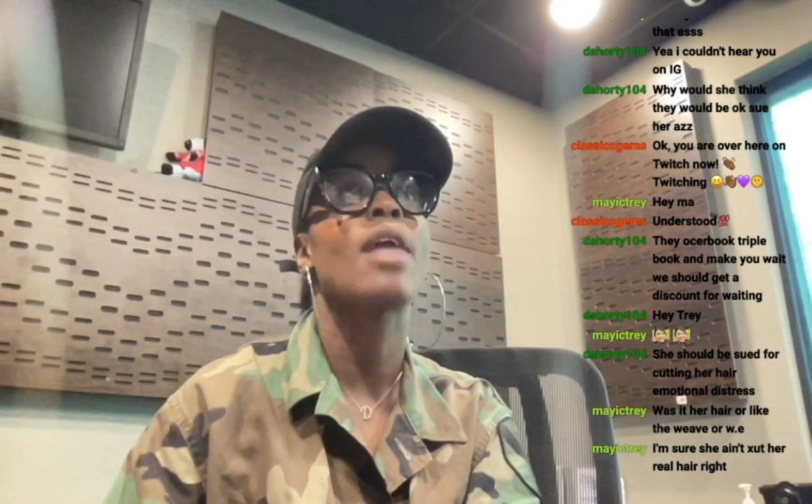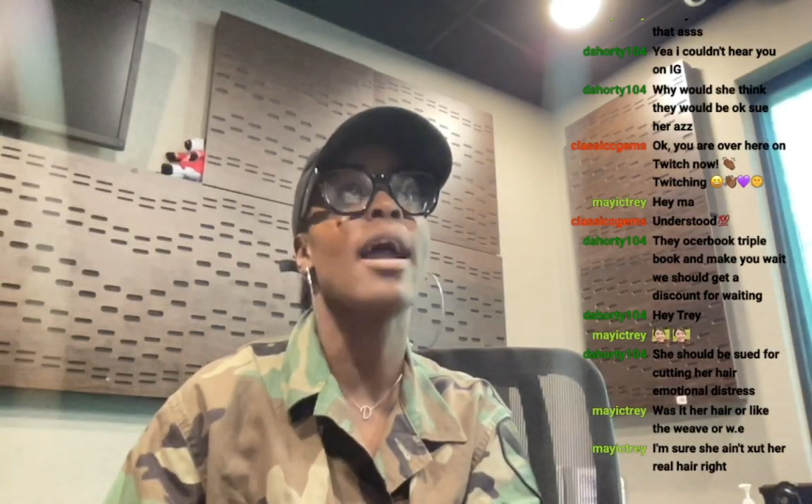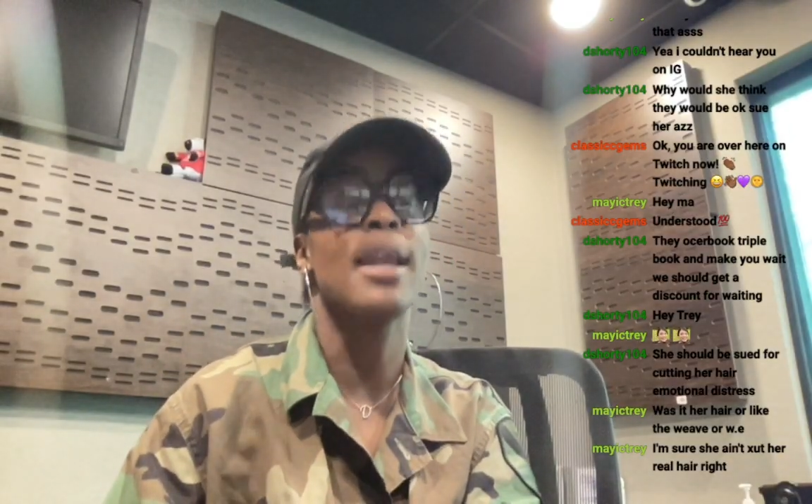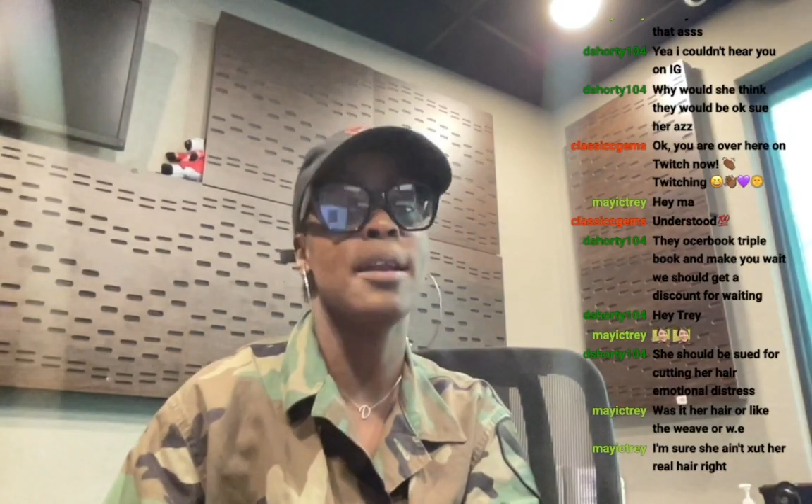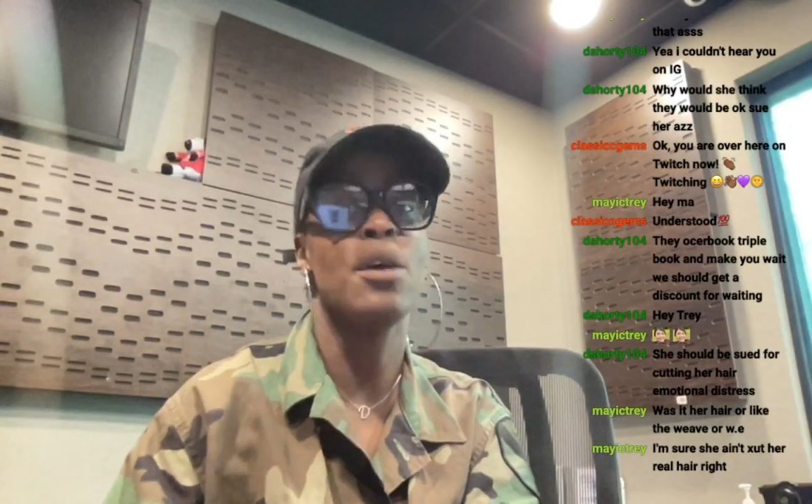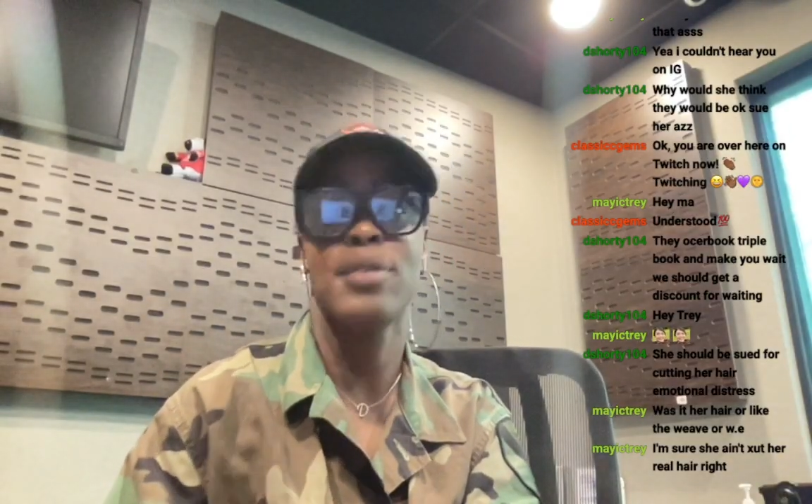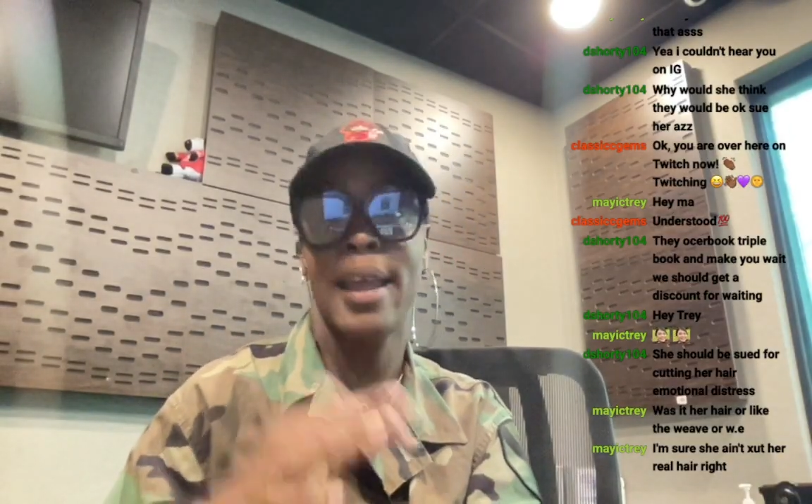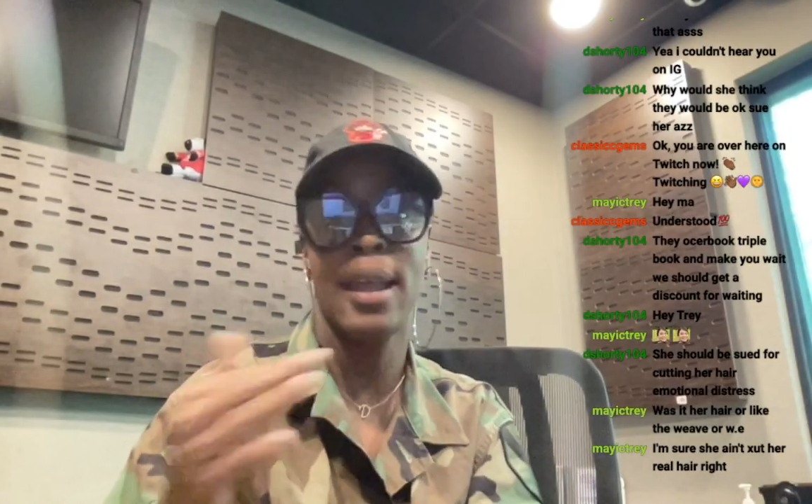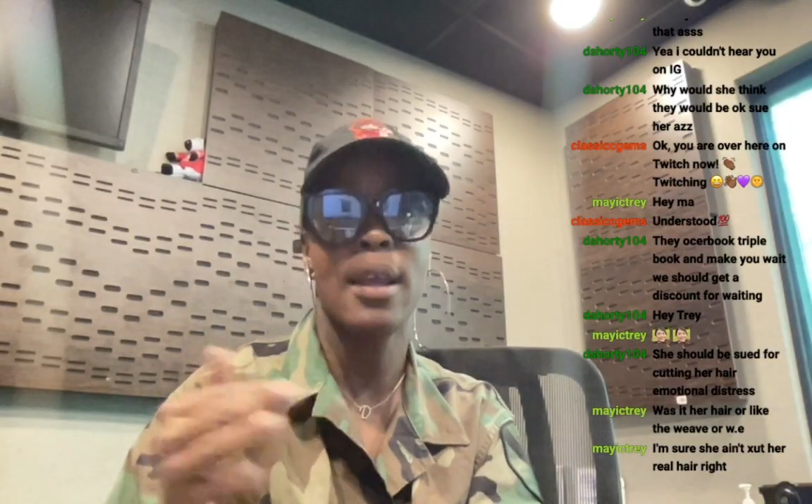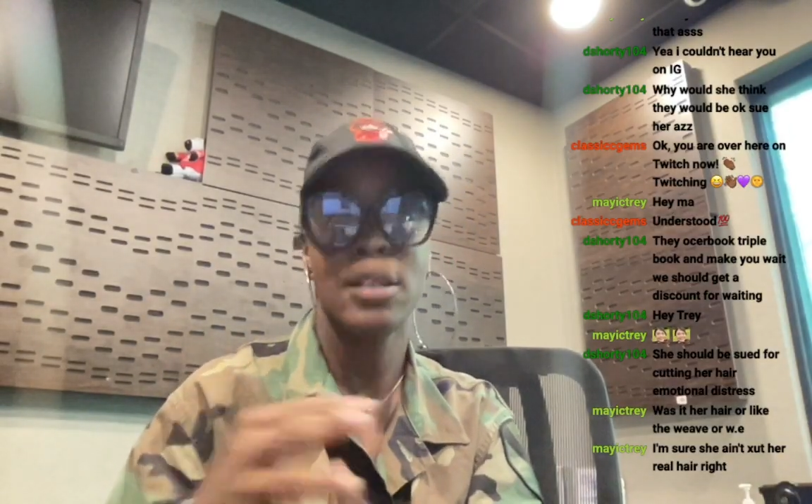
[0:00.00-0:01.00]
and I know
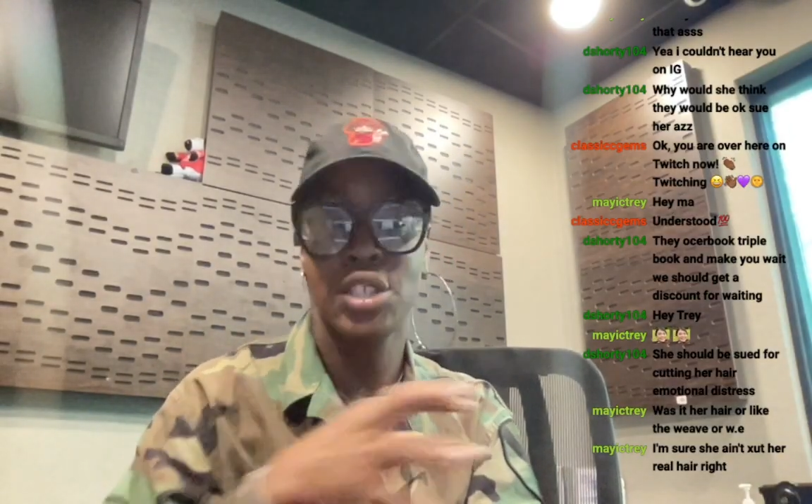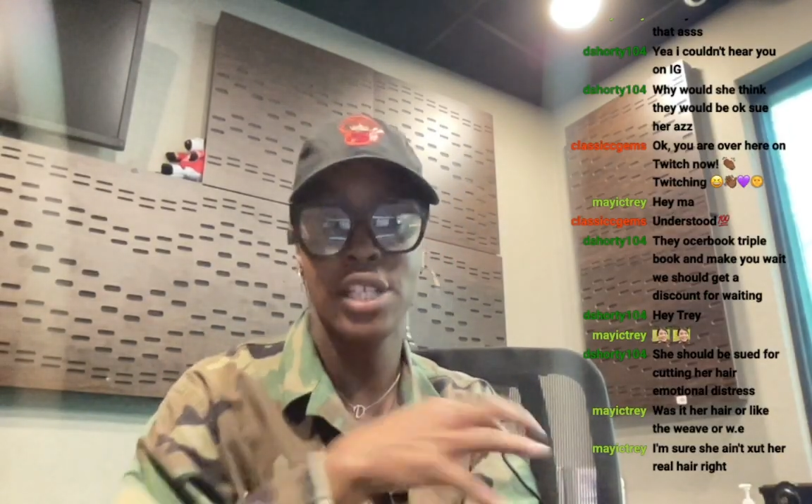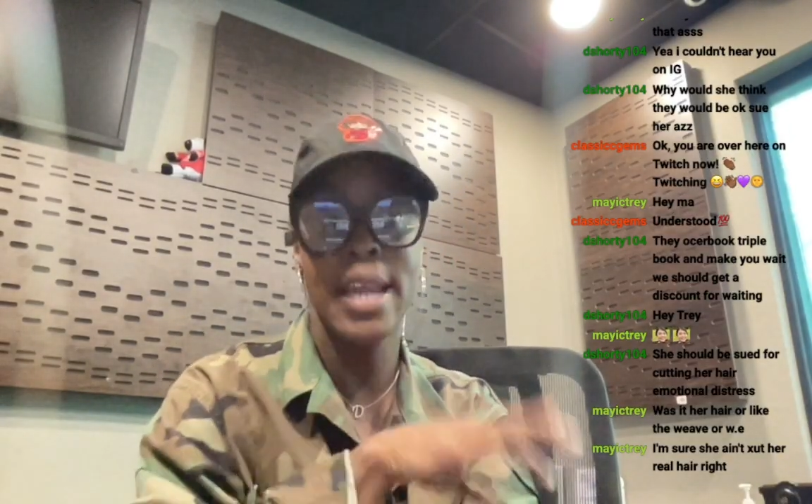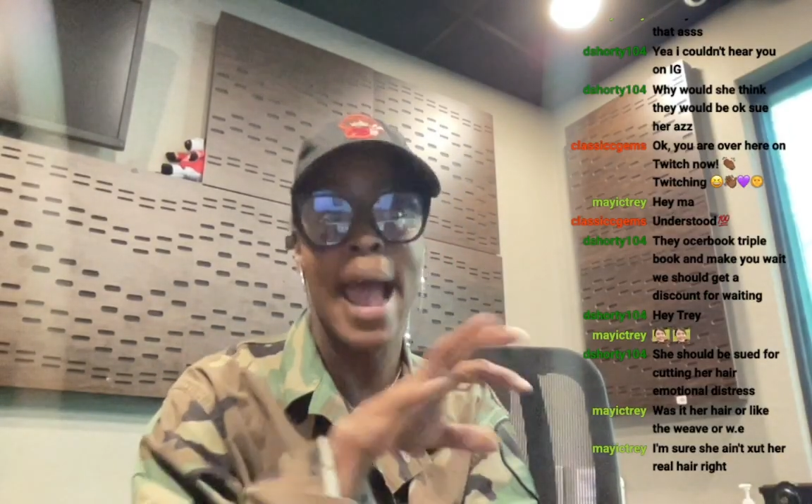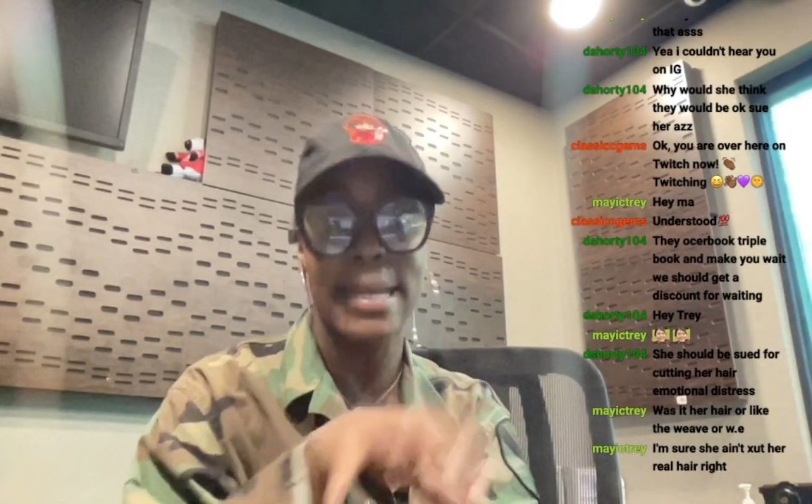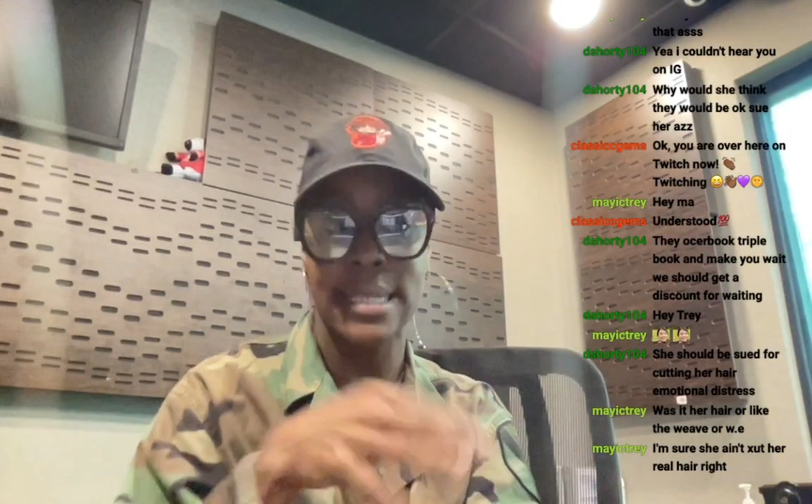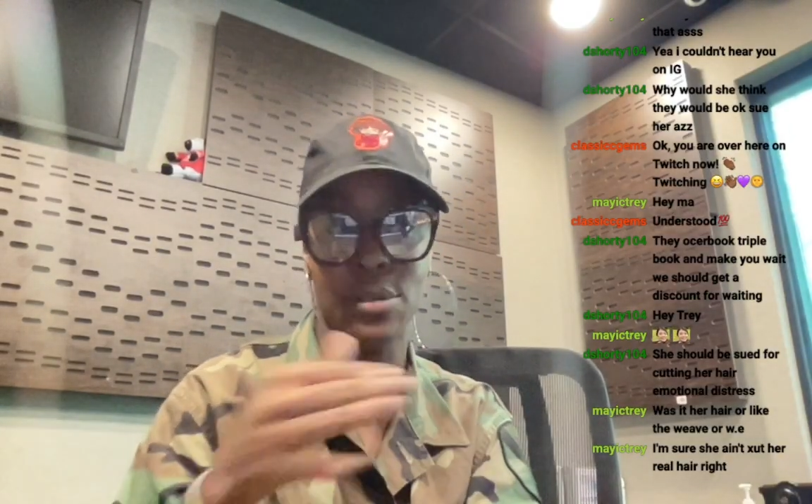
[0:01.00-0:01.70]
she has